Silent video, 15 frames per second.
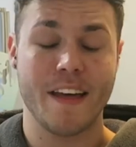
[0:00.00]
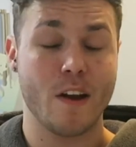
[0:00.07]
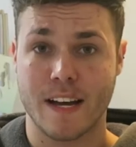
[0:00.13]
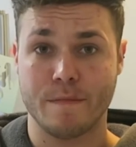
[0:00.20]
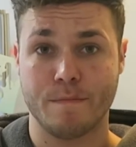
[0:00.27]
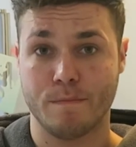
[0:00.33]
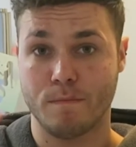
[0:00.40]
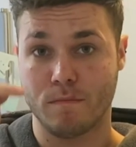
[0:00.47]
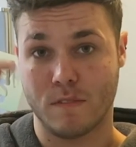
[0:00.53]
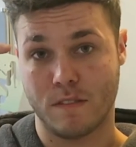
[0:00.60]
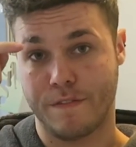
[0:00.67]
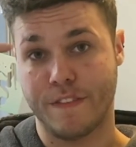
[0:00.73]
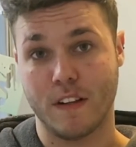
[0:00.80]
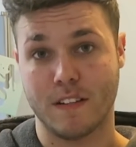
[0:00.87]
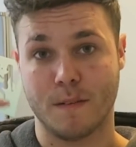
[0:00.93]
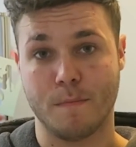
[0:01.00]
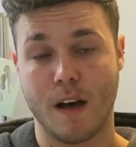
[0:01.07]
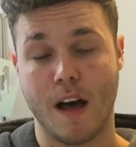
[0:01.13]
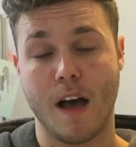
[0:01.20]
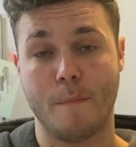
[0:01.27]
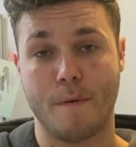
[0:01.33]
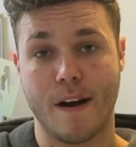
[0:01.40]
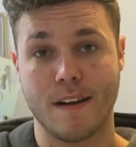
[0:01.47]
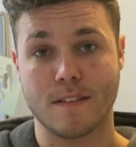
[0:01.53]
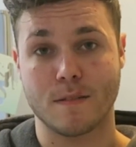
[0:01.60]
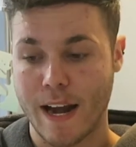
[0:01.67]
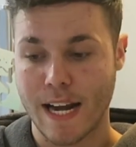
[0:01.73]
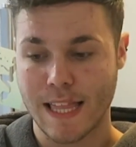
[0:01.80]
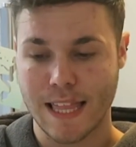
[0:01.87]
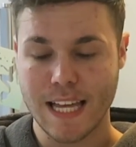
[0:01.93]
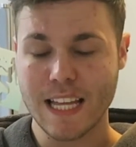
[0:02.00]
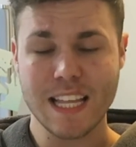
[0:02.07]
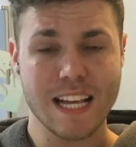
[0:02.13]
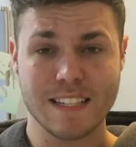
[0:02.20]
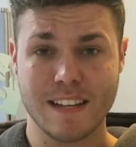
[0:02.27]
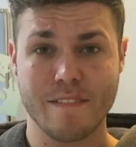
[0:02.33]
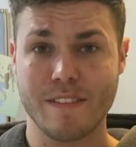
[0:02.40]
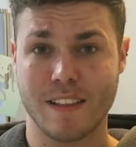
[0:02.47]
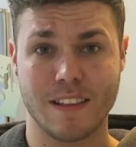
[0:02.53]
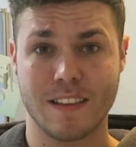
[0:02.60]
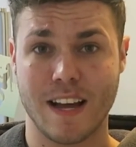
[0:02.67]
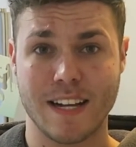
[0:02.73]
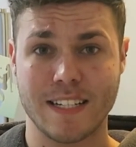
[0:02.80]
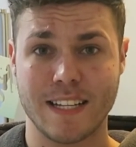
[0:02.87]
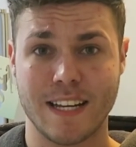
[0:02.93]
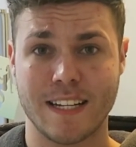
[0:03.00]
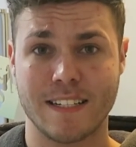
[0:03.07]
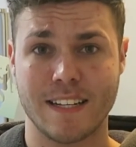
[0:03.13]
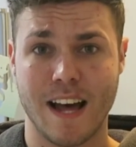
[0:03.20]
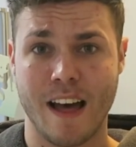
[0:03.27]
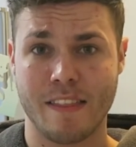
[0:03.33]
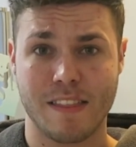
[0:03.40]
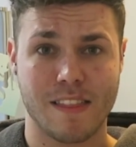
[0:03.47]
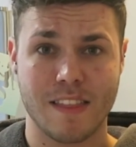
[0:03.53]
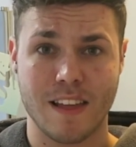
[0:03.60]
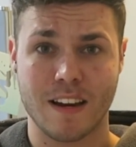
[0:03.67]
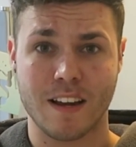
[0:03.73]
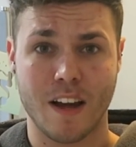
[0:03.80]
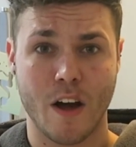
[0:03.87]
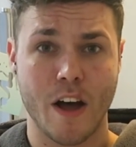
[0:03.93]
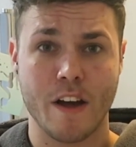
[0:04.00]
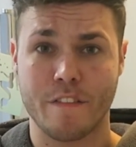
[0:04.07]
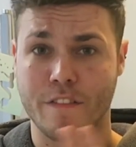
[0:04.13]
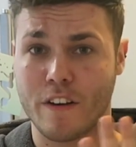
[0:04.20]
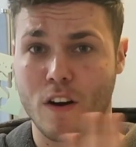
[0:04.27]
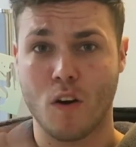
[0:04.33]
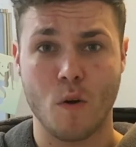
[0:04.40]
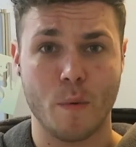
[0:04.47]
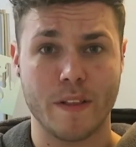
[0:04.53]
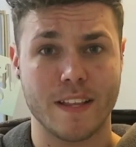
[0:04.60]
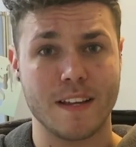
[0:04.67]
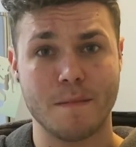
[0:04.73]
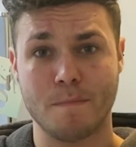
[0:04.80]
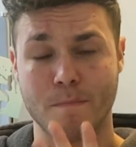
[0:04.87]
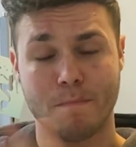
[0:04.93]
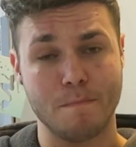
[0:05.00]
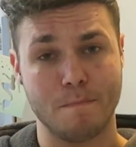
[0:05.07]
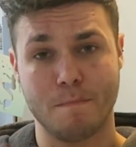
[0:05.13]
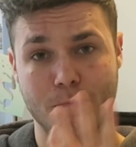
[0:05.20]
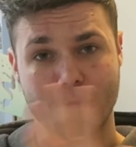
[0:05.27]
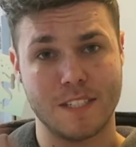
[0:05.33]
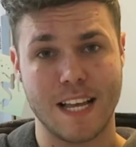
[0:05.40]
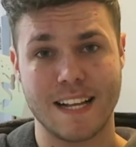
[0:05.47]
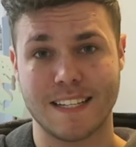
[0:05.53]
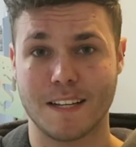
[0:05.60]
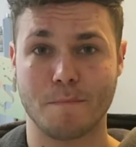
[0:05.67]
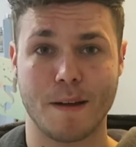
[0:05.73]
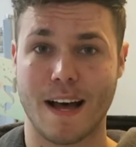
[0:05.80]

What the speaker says: then I filled in my eyebrows. And I think that's everything that I did, other than go over it all with a setting